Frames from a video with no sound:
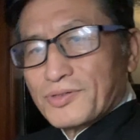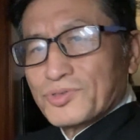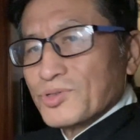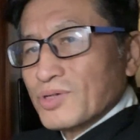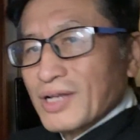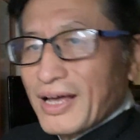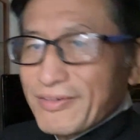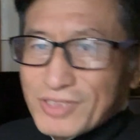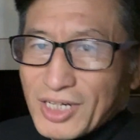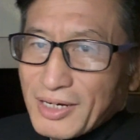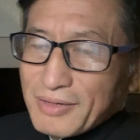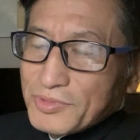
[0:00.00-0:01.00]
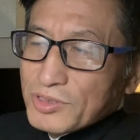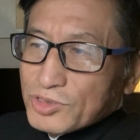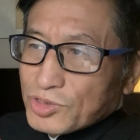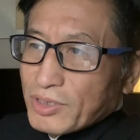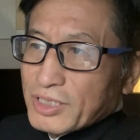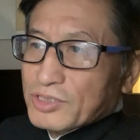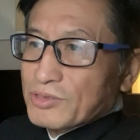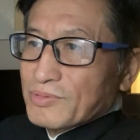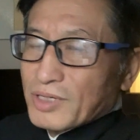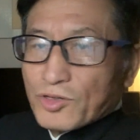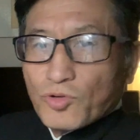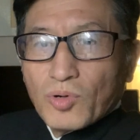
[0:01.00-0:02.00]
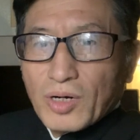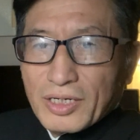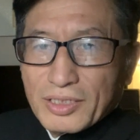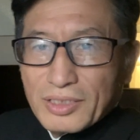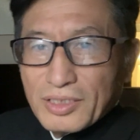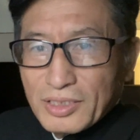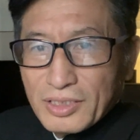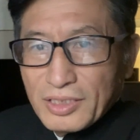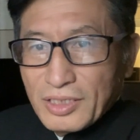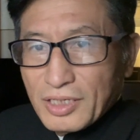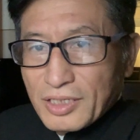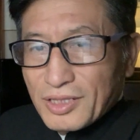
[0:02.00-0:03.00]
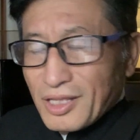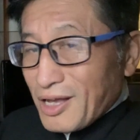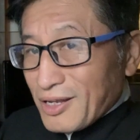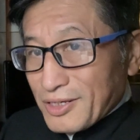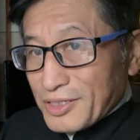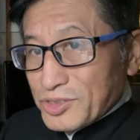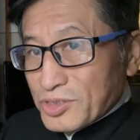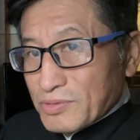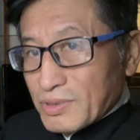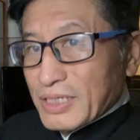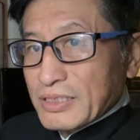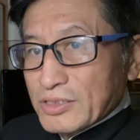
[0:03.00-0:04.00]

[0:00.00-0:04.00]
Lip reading: your lifetime. You try to acquire knowledge, right?